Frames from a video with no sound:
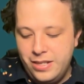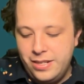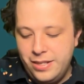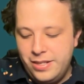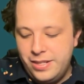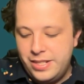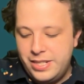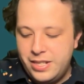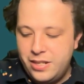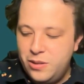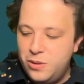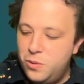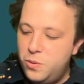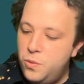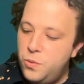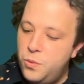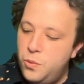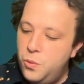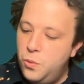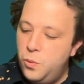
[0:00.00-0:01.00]

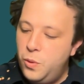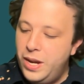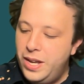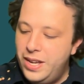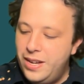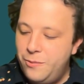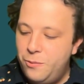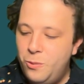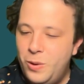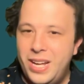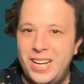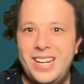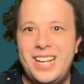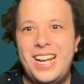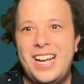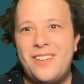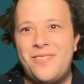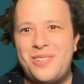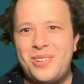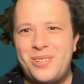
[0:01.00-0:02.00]
So when when
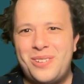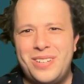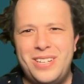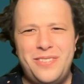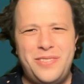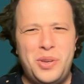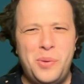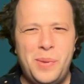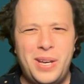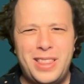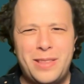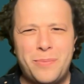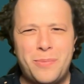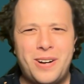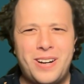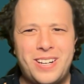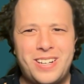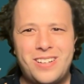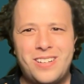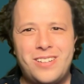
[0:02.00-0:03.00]
after if you make the
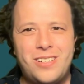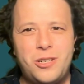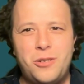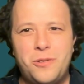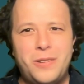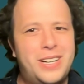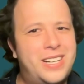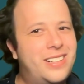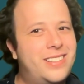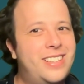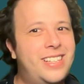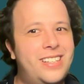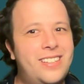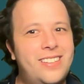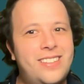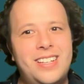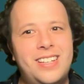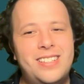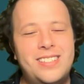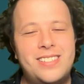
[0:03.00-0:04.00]
product correctly,
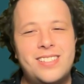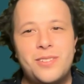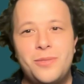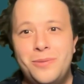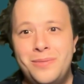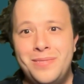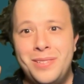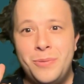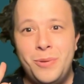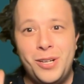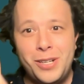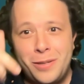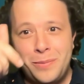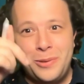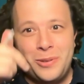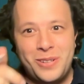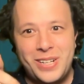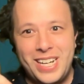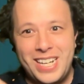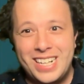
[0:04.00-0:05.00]
that is. Welcome to
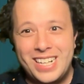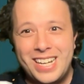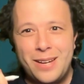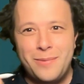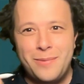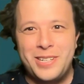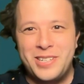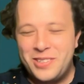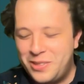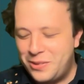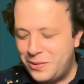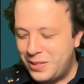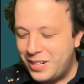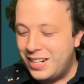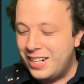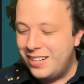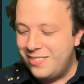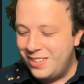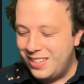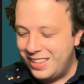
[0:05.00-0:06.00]
organic chemistry, where not
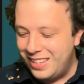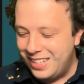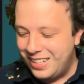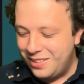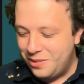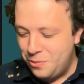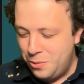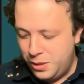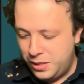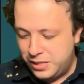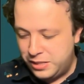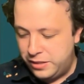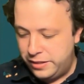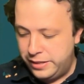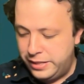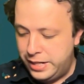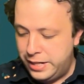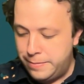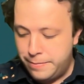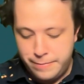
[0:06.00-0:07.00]
everything works all the
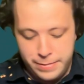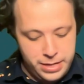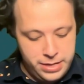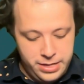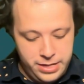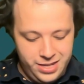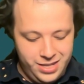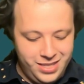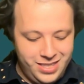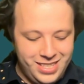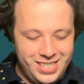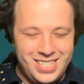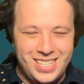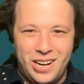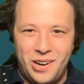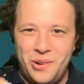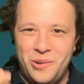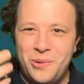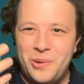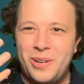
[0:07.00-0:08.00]
time.
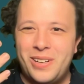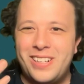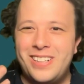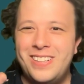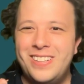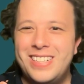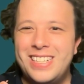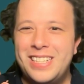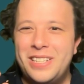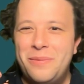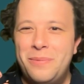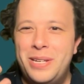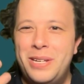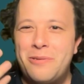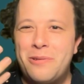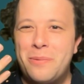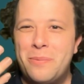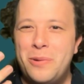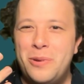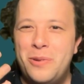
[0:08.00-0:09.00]
So we're going to be
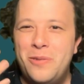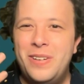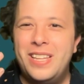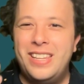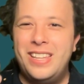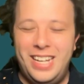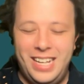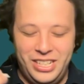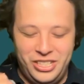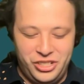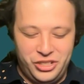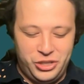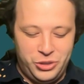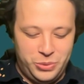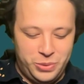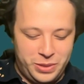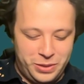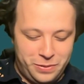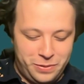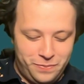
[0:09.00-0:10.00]
removing the H two
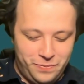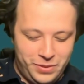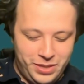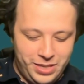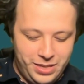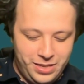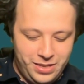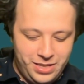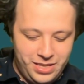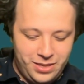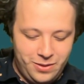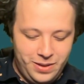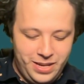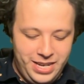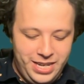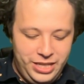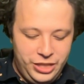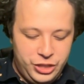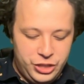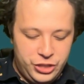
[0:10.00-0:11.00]
O. So
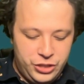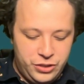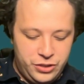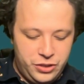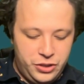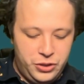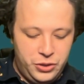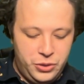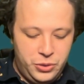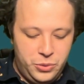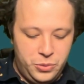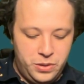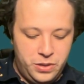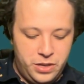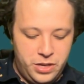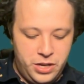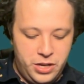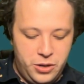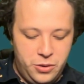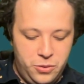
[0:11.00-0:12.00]
H two
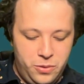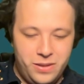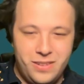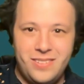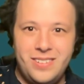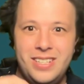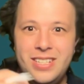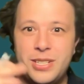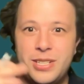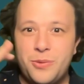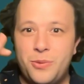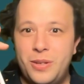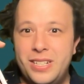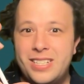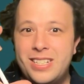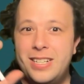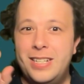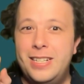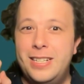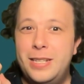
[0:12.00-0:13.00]
O is what is going to